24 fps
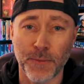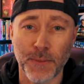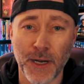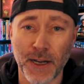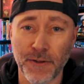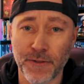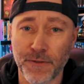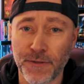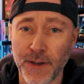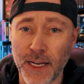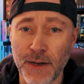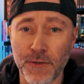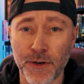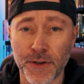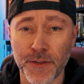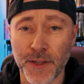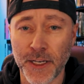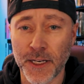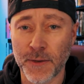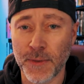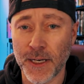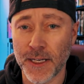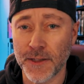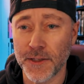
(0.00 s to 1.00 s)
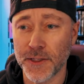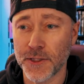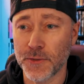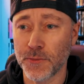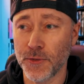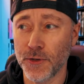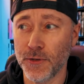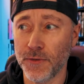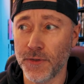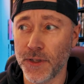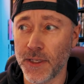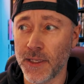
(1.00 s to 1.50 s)
My favorite thing about this
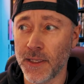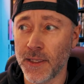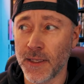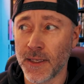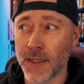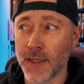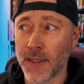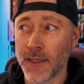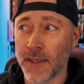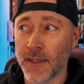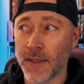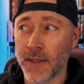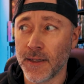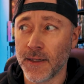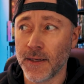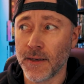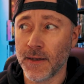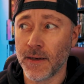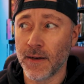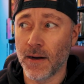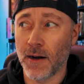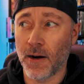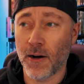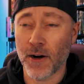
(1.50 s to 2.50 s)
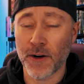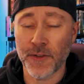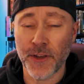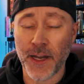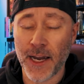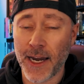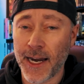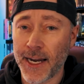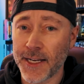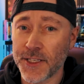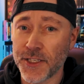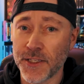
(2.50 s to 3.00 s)
movie are the
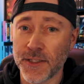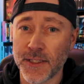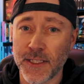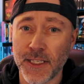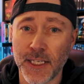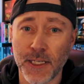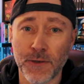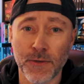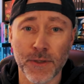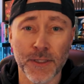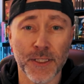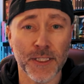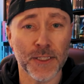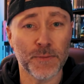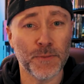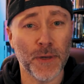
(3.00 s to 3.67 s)
action sequences,